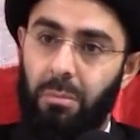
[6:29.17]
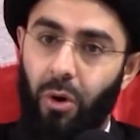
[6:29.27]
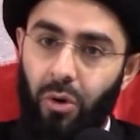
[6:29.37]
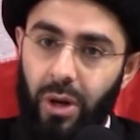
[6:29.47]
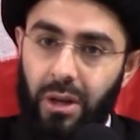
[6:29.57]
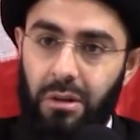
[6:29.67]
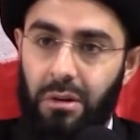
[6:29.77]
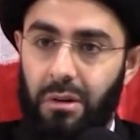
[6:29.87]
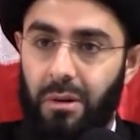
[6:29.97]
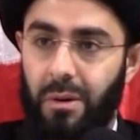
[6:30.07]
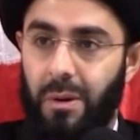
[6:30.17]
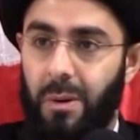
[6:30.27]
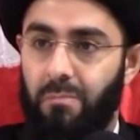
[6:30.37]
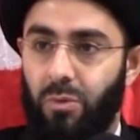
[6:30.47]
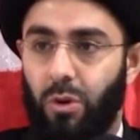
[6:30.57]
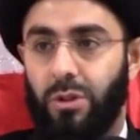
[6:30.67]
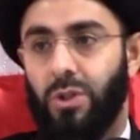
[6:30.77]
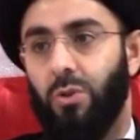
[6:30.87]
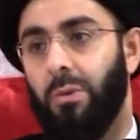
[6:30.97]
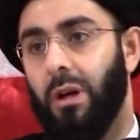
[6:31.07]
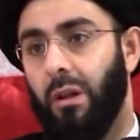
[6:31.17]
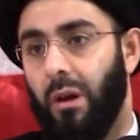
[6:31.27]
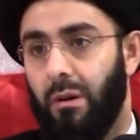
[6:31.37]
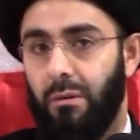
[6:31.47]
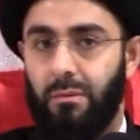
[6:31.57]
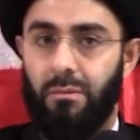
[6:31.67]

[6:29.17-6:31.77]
boring or disobey Allah?